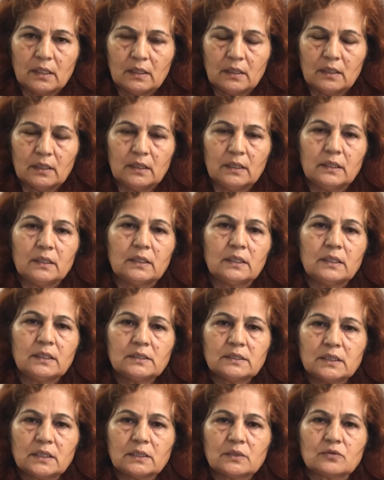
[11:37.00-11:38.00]

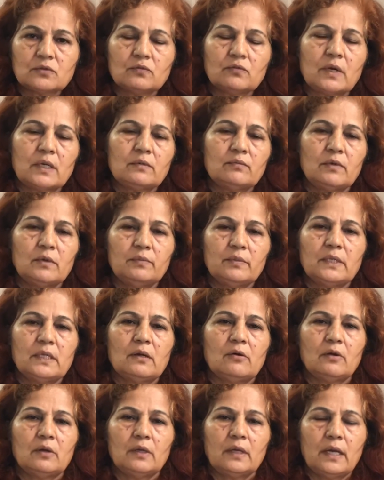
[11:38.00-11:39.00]
increasing, so what will be
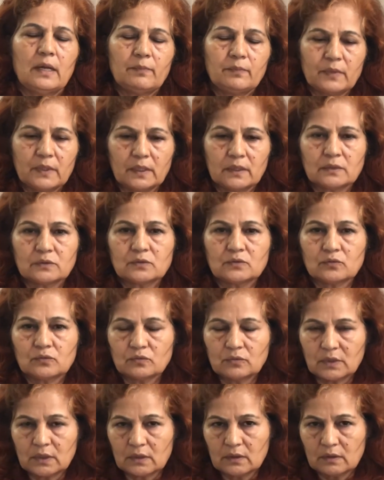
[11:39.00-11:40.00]
happening? So
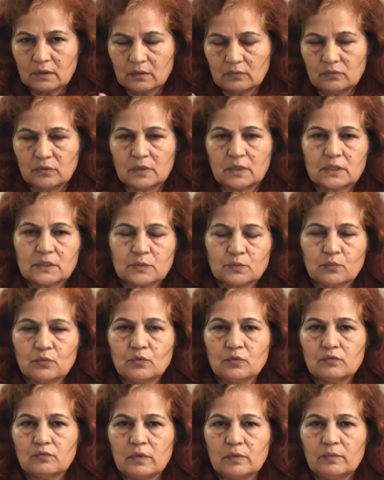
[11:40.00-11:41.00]
your
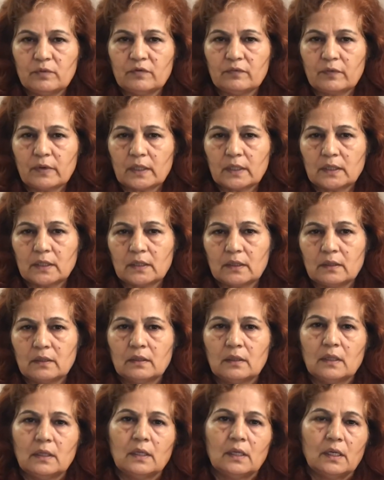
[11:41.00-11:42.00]
export will be affected,
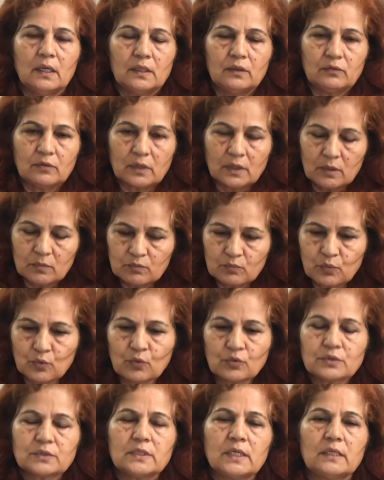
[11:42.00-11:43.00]
your
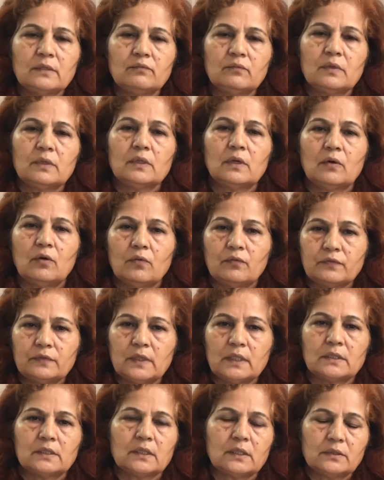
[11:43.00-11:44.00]
imports that will of
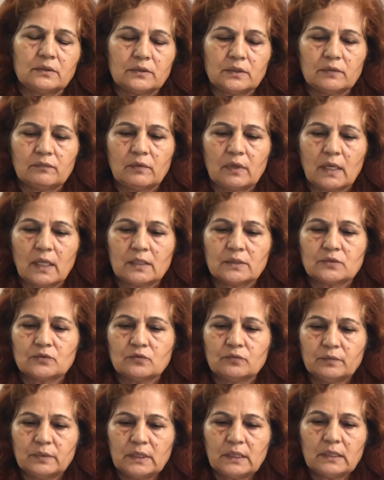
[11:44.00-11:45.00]
that country will also
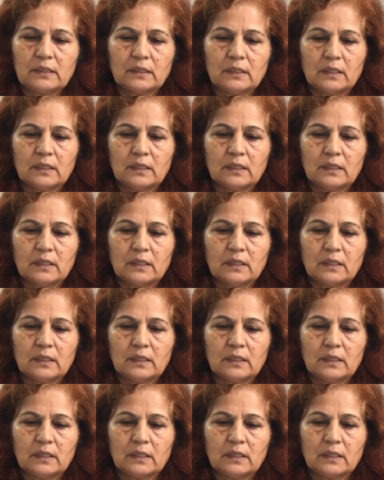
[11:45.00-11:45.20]
be